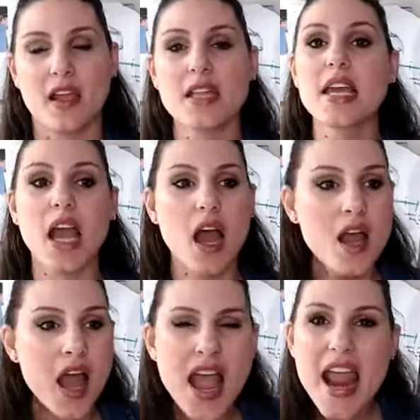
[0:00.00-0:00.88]
It's like
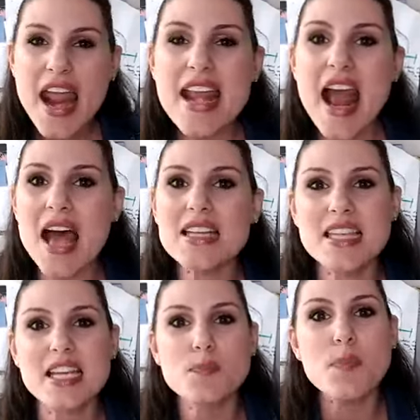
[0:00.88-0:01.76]
it has
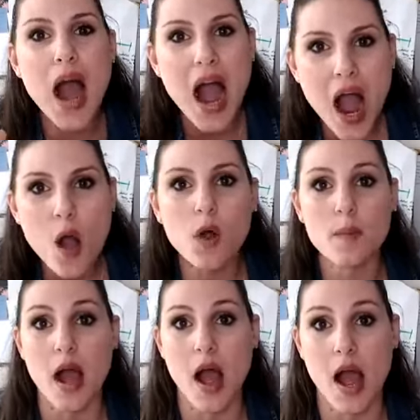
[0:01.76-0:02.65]
this power
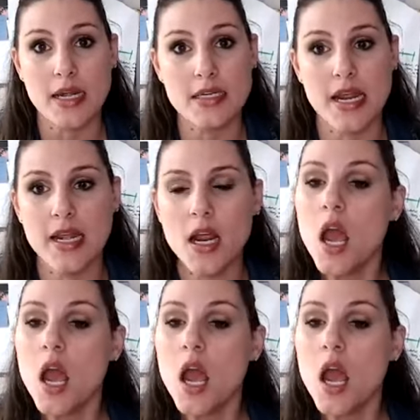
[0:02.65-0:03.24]
behind it,